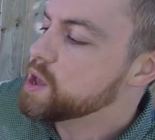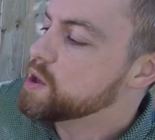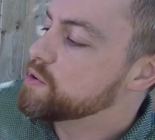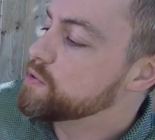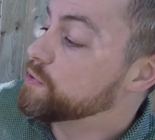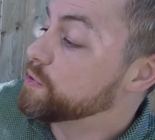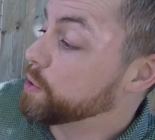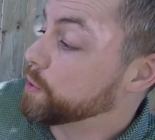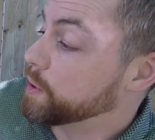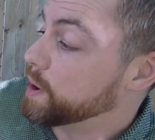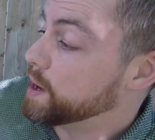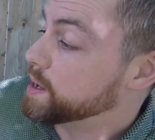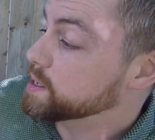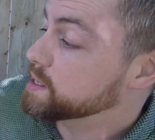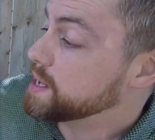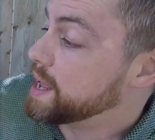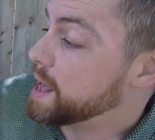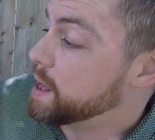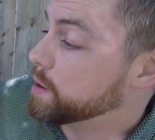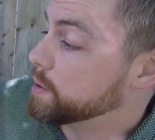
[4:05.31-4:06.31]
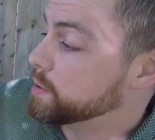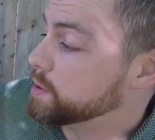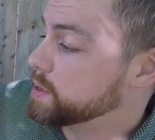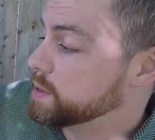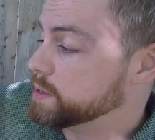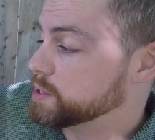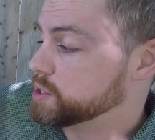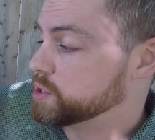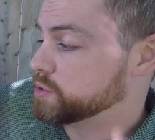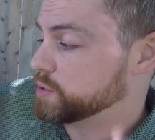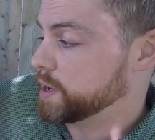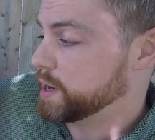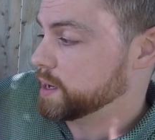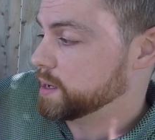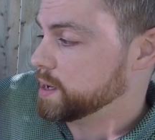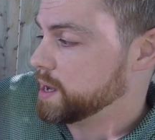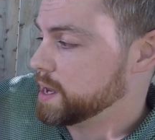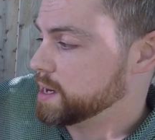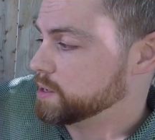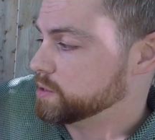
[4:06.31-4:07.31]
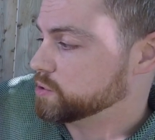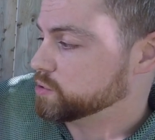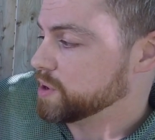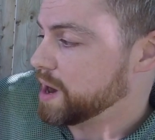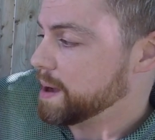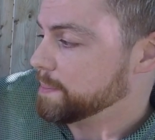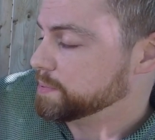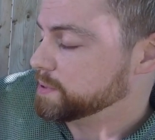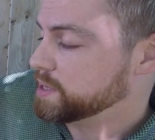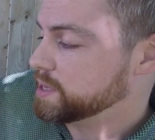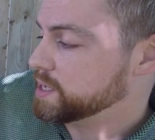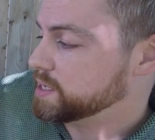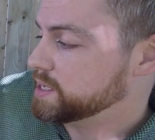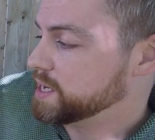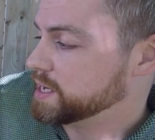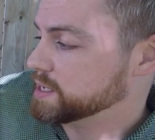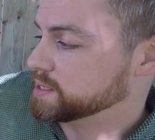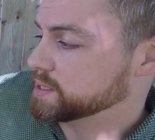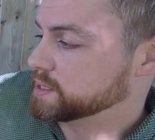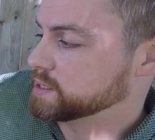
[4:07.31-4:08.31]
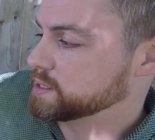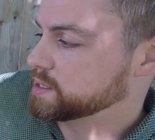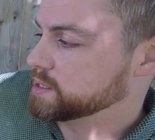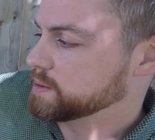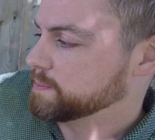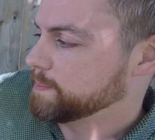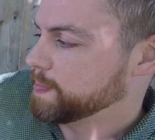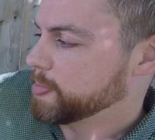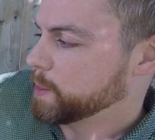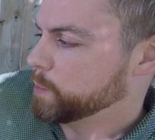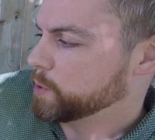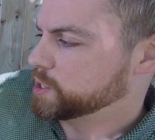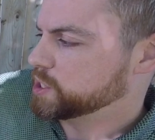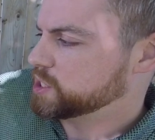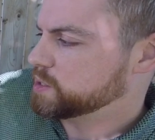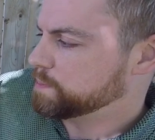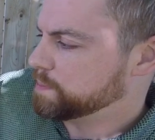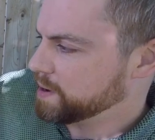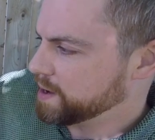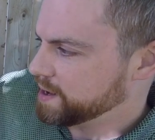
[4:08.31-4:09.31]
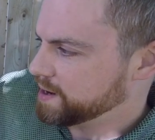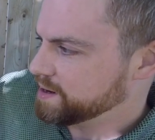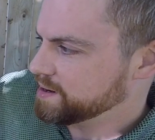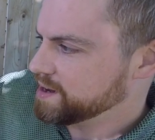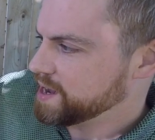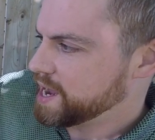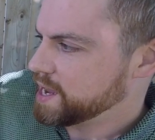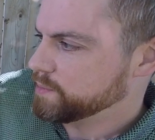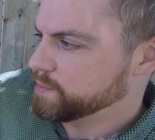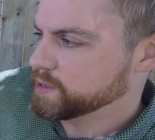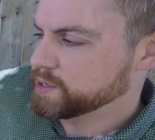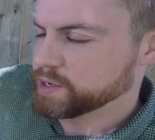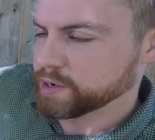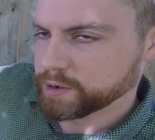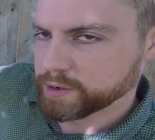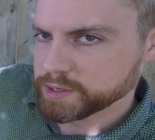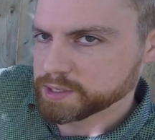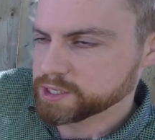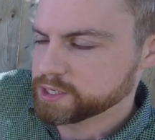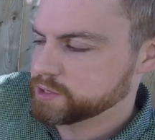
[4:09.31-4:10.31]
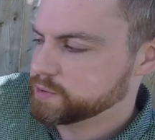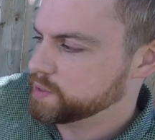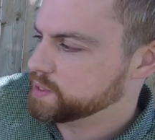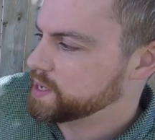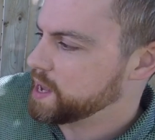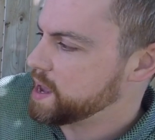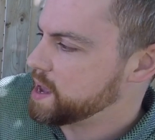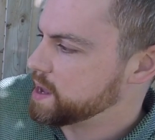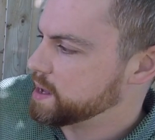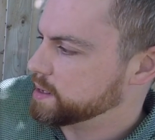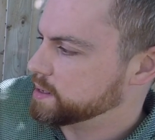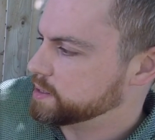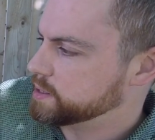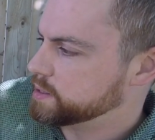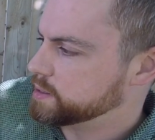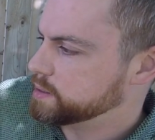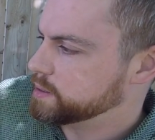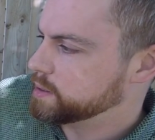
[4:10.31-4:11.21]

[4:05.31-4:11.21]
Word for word: Flores held the string and dropped the discs, which spun and returned to his hand.